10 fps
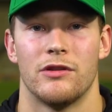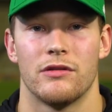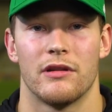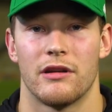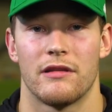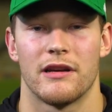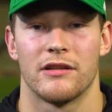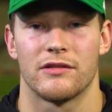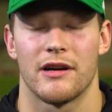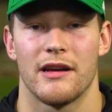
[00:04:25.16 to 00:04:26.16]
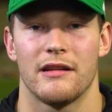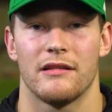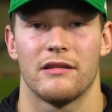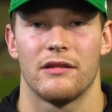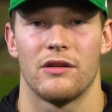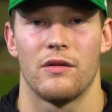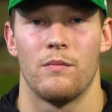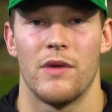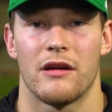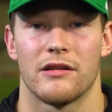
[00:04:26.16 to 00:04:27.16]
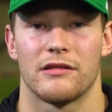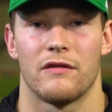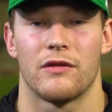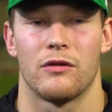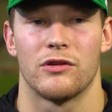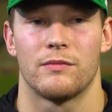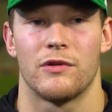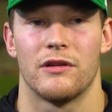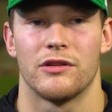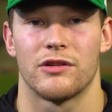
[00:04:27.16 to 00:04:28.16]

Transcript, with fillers: do the little things right, make yourself coachable and